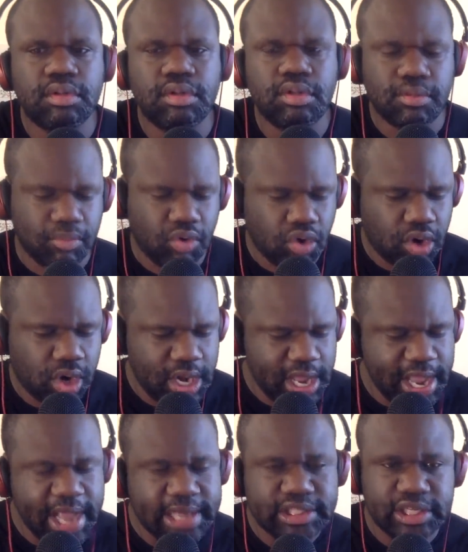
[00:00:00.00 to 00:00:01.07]
the more
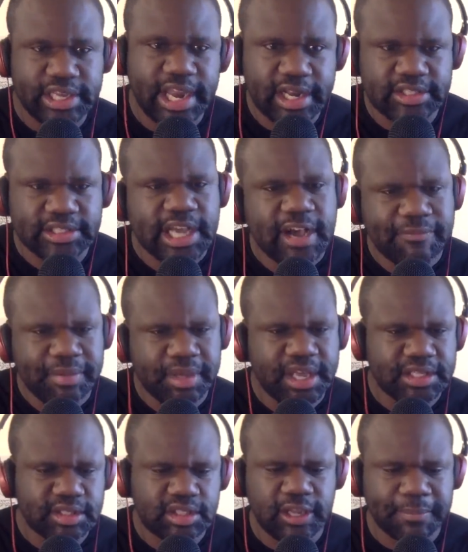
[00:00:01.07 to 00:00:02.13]
educated South,
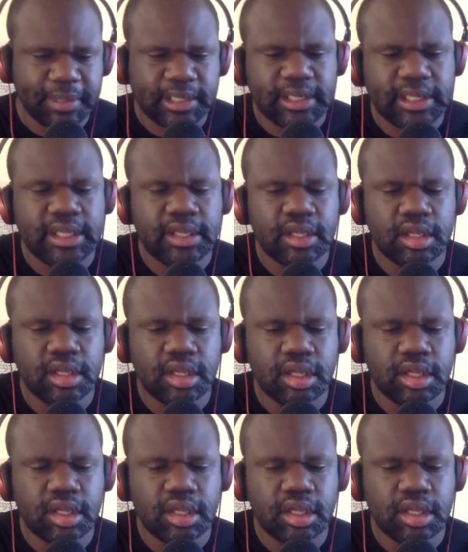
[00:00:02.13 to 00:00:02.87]
because typically